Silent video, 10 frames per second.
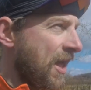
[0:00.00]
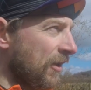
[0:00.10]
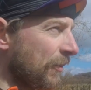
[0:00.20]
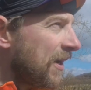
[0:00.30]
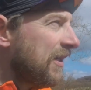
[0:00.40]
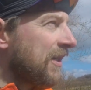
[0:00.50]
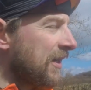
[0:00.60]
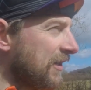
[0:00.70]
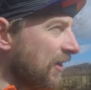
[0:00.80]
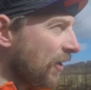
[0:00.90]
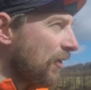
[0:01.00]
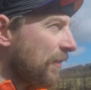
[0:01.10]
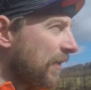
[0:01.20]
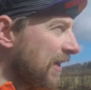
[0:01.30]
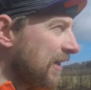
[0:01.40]
The wind has got
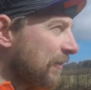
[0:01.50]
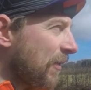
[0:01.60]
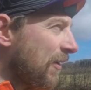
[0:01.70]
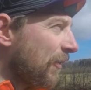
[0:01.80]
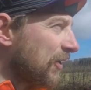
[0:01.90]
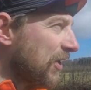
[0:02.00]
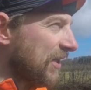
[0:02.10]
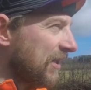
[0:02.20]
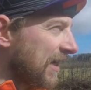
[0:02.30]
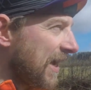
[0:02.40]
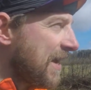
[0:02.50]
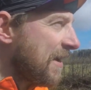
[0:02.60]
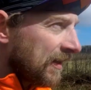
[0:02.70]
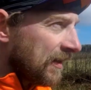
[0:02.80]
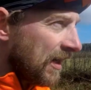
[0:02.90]
up, it's where it was yesterday.
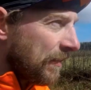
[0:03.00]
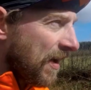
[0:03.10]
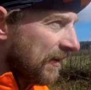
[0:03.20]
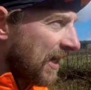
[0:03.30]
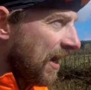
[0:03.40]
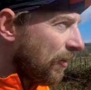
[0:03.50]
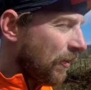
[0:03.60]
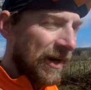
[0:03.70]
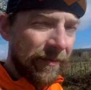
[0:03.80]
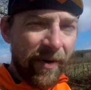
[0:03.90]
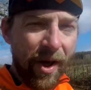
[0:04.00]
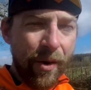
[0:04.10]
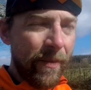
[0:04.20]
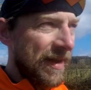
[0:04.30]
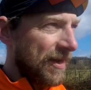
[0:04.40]
So I had a bit of tailwind
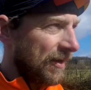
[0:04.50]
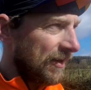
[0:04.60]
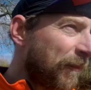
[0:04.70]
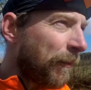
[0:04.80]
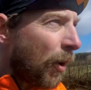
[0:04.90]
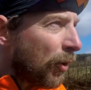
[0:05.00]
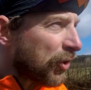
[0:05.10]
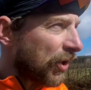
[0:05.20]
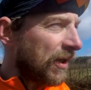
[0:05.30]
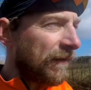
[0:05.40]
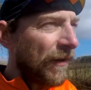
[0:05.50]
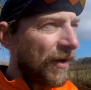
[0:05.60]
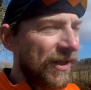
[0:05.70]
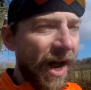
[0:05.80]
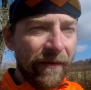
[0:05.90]
blowing me portion of the
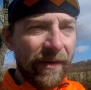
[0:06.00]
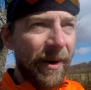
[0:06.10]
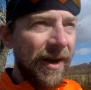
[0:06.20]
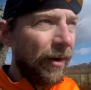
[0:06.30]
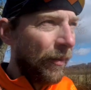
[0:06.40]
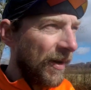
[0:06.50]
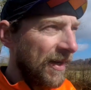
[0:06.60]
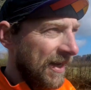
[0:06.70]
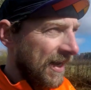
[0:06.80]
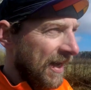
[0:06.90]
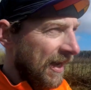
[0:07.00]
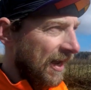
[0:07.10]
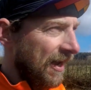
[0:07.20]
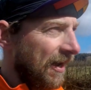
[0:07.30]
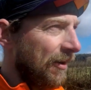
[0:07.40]
first half of the way up,
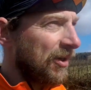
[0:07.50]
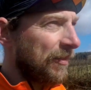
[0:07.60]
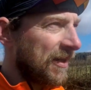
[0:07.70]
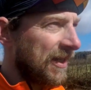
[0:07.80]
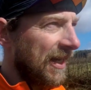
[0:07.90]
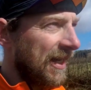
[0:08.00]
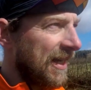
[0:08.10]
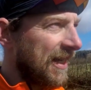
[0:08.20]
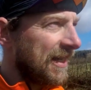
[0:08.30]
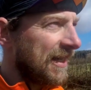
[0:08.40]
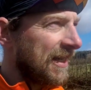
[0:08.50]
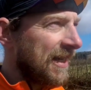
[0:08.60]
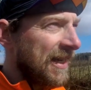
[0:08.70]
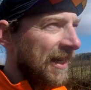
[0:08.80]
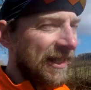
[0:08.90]
which admittedly
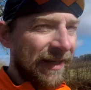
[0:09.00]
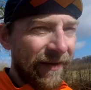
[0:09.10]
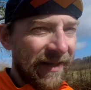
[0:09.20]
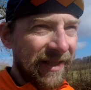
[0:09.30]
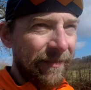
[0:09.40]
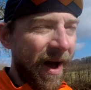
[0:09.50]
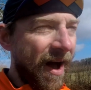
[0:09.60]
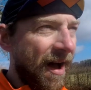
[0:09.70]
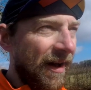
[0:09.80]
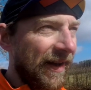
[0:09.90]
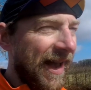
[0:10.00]
is the flattest part.